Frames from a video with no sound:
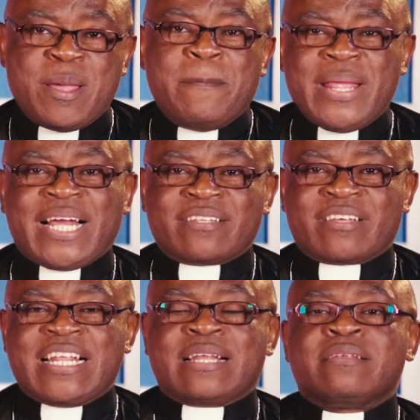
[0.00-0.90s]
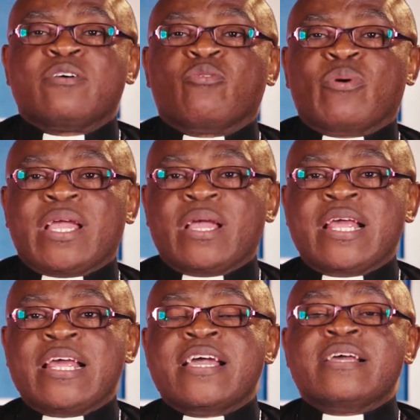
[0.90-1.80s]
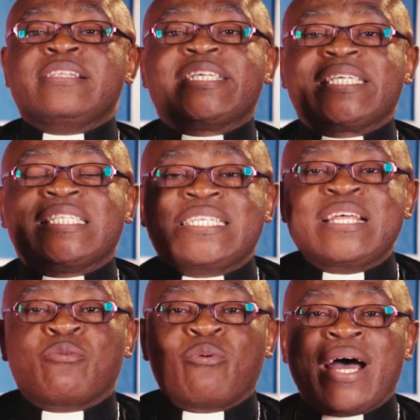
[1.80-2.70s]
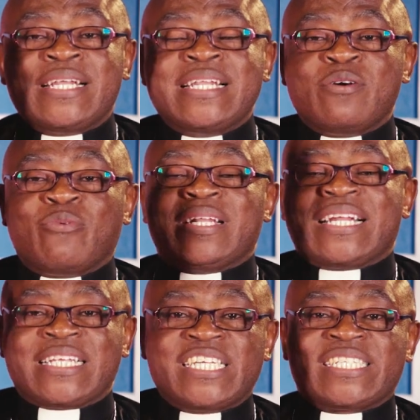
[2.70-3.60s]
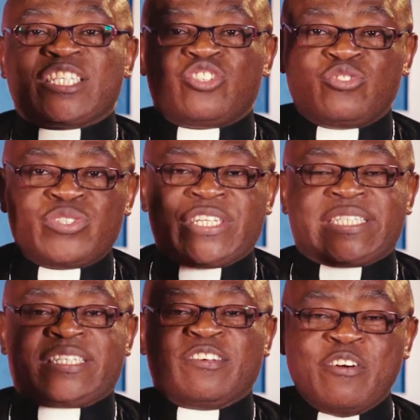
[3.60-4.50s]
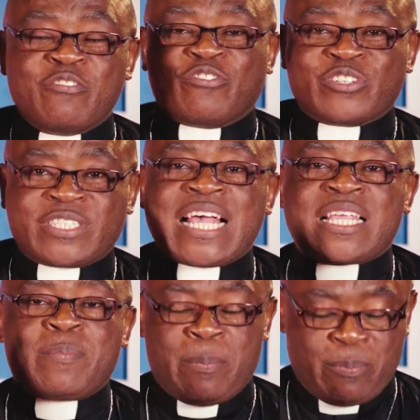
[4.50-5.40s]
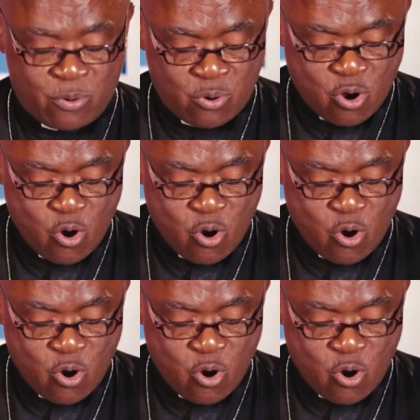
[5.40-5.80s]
Meaning that this is the word that Jesus uses for such people